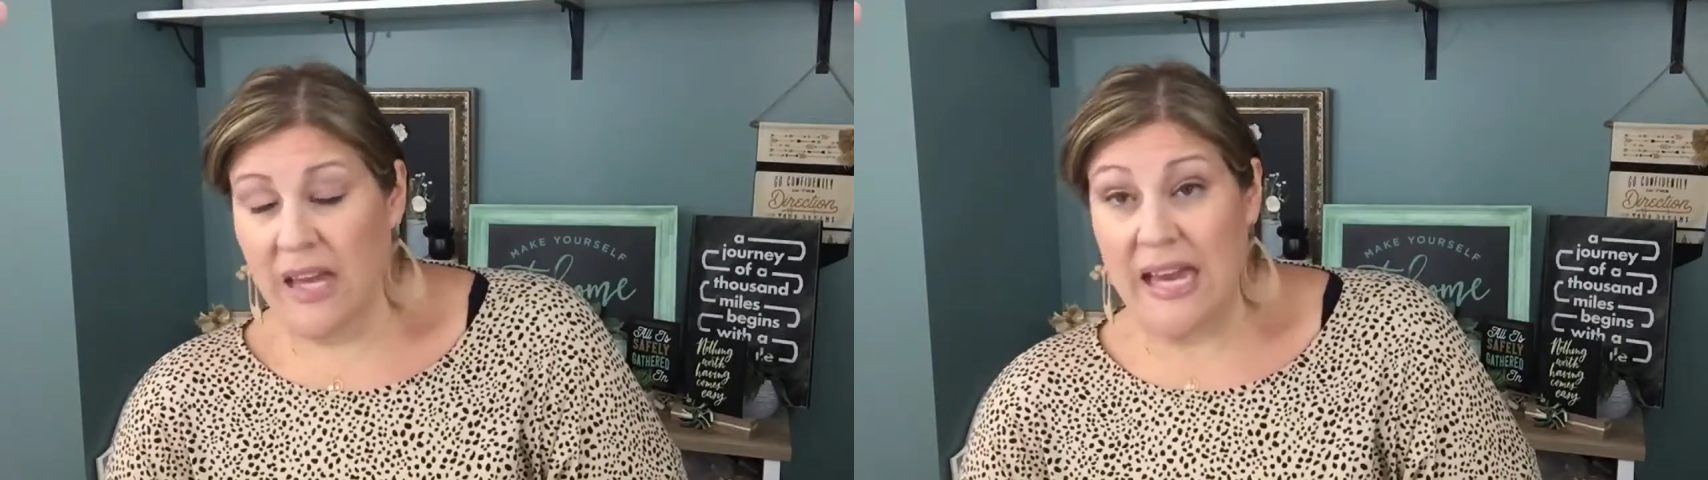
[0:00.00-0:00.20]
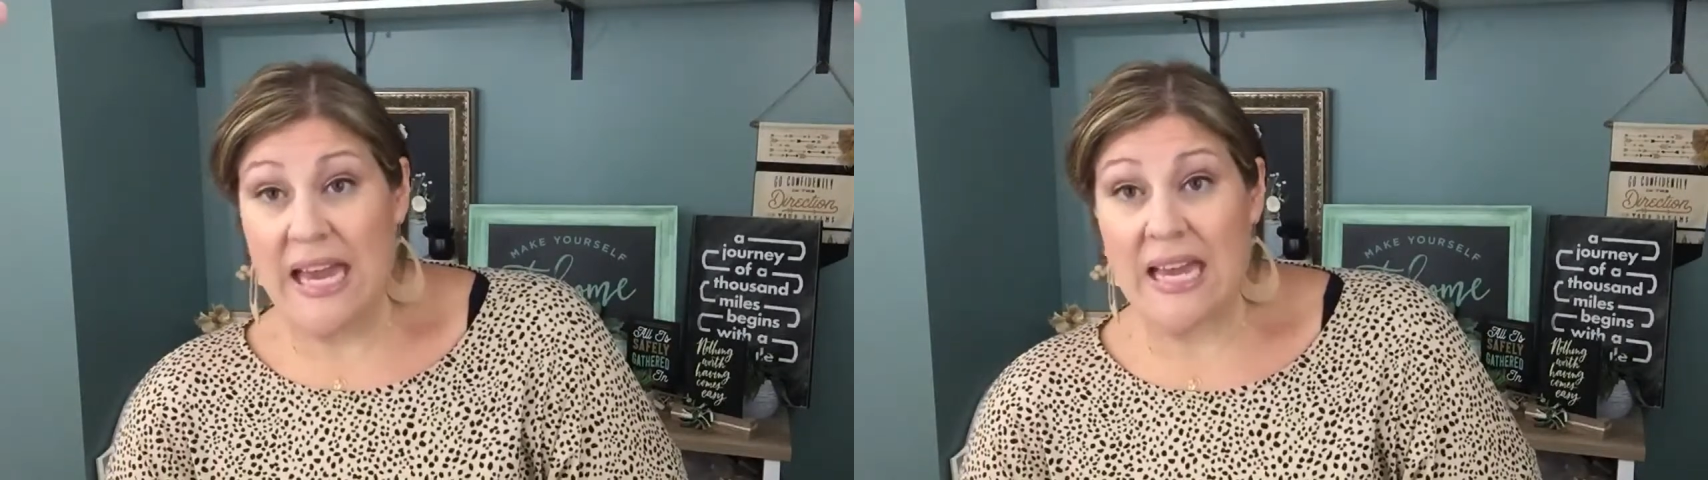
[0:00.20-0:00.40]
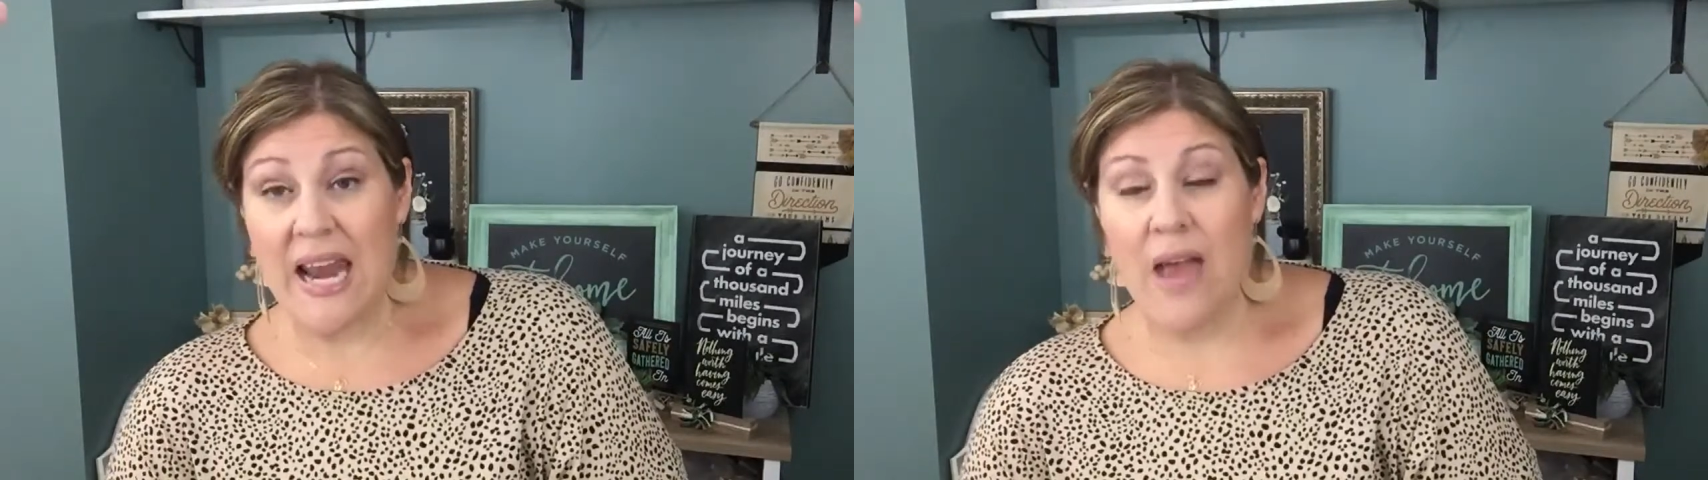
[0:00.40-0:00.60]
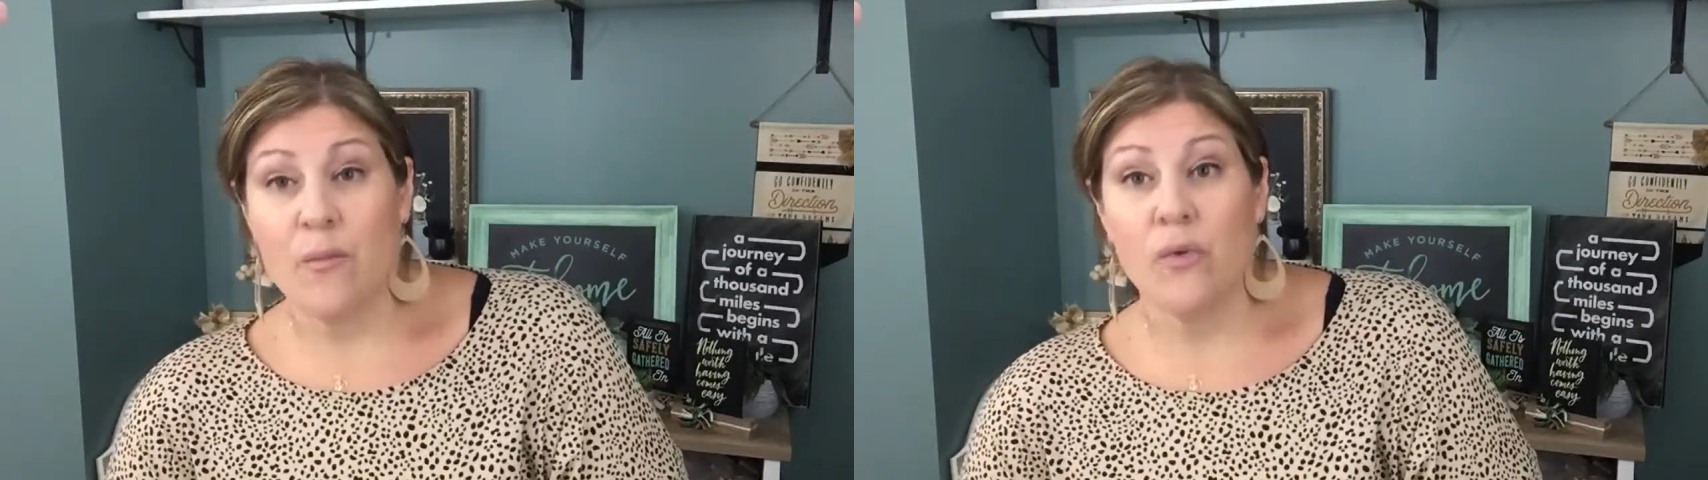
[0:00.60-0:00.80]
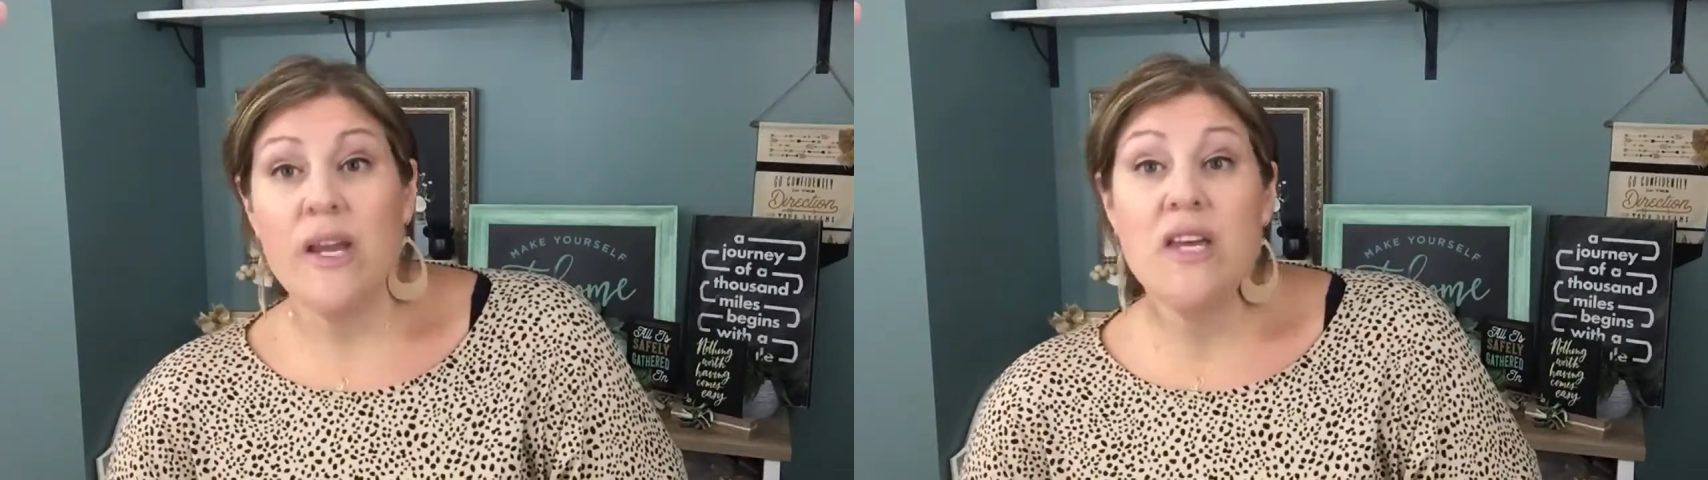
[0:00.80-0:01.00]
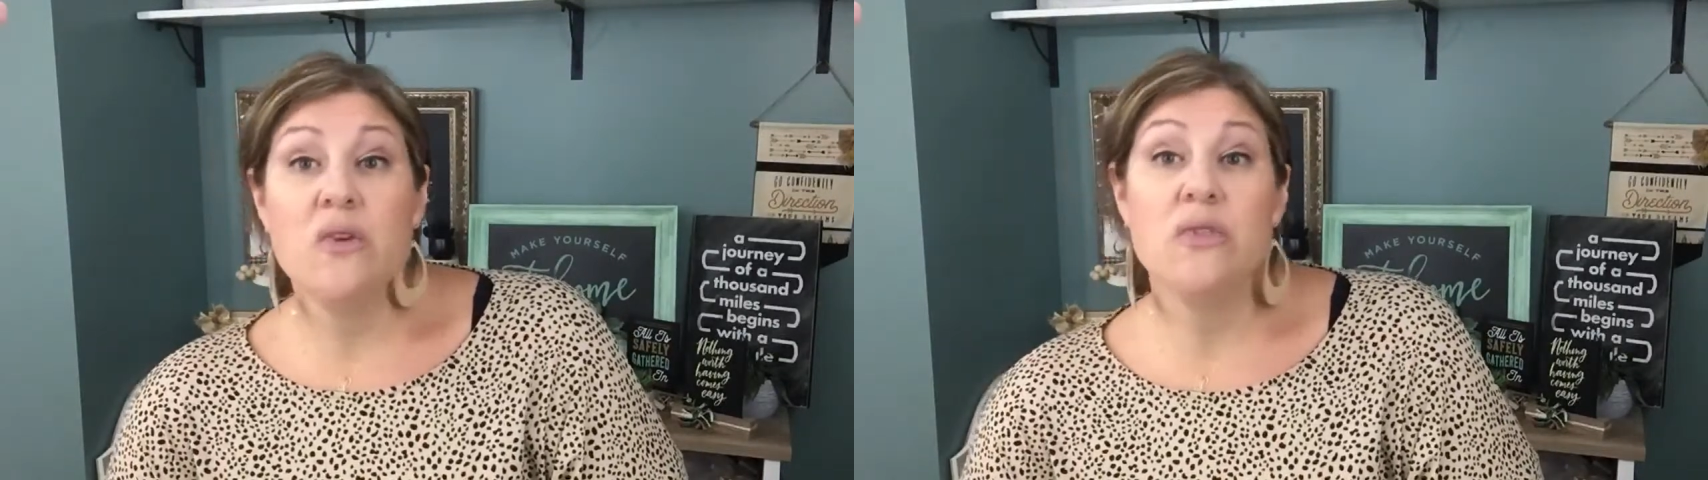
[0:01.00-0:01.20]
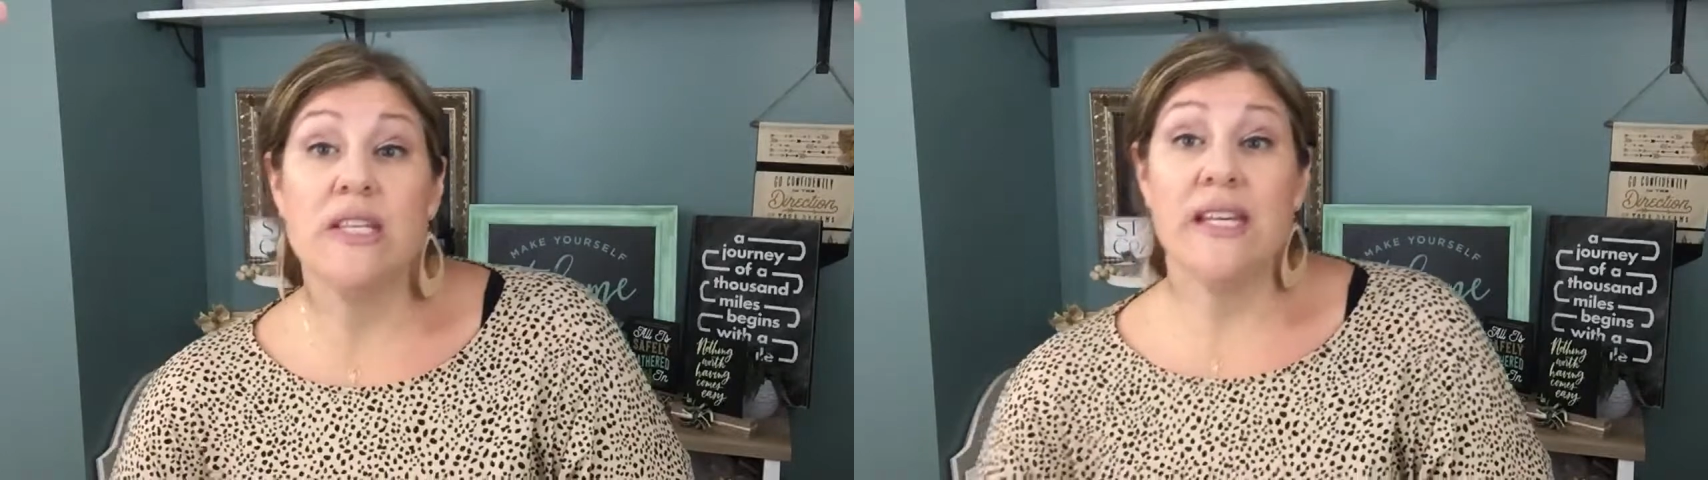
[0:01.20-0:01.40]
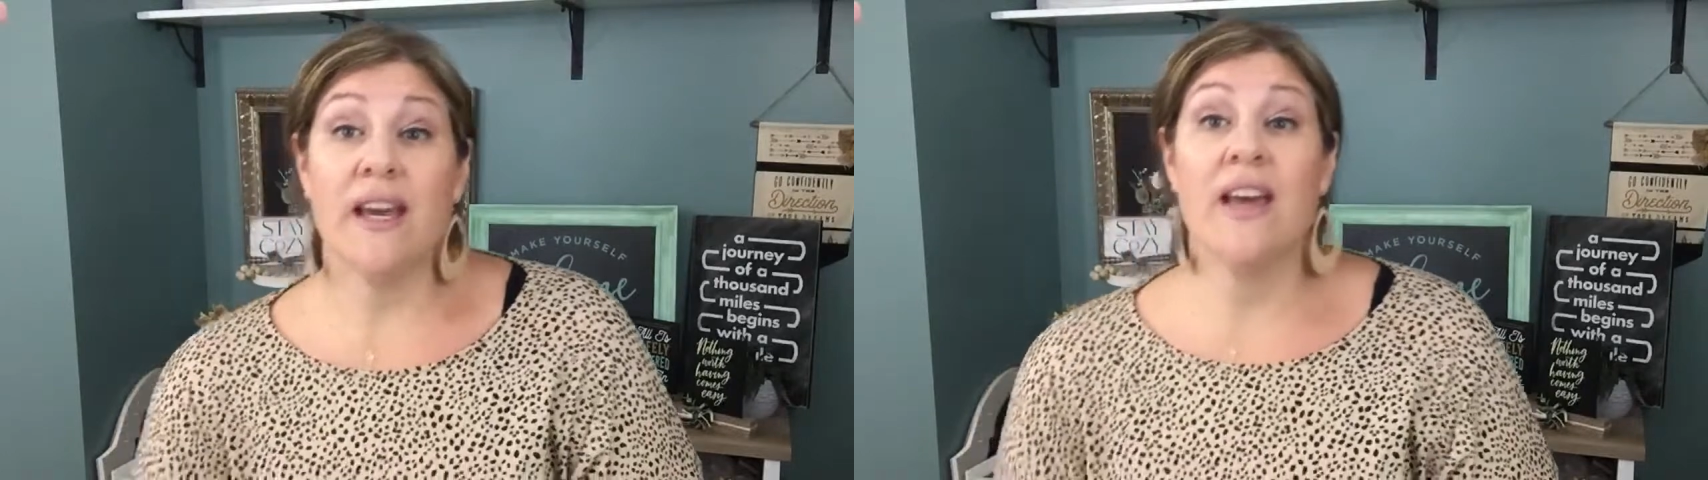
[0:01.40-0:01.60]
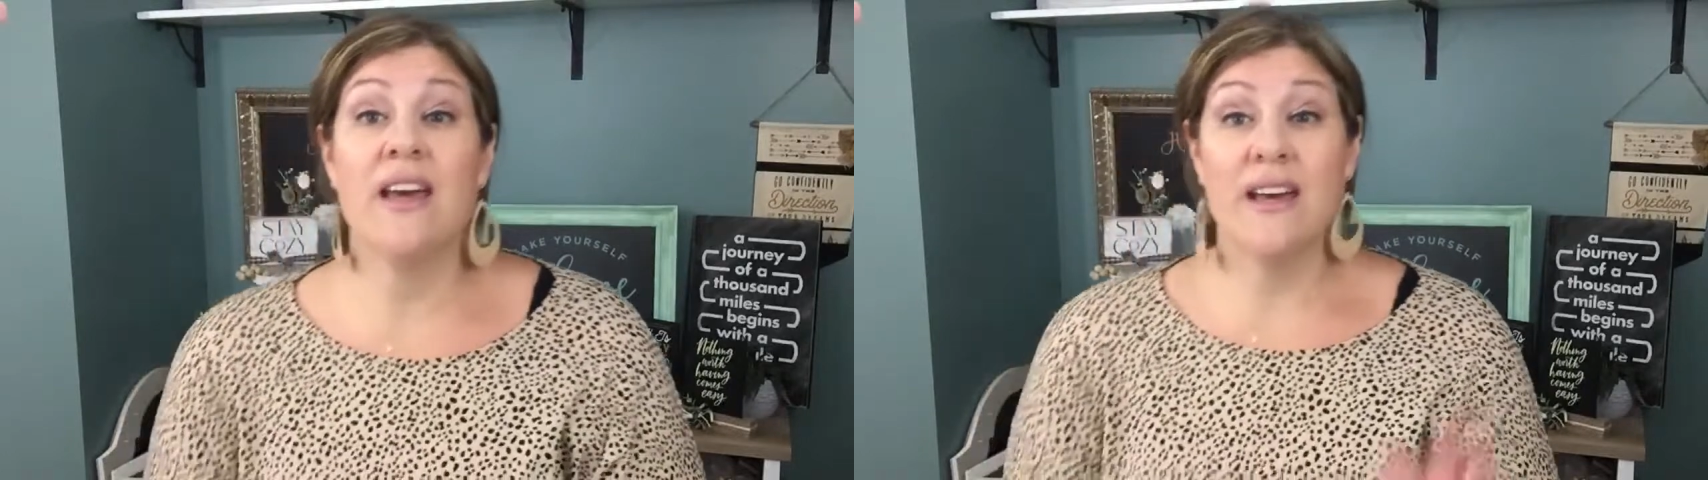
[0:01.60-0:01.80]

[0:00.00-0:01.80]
And I'm reusing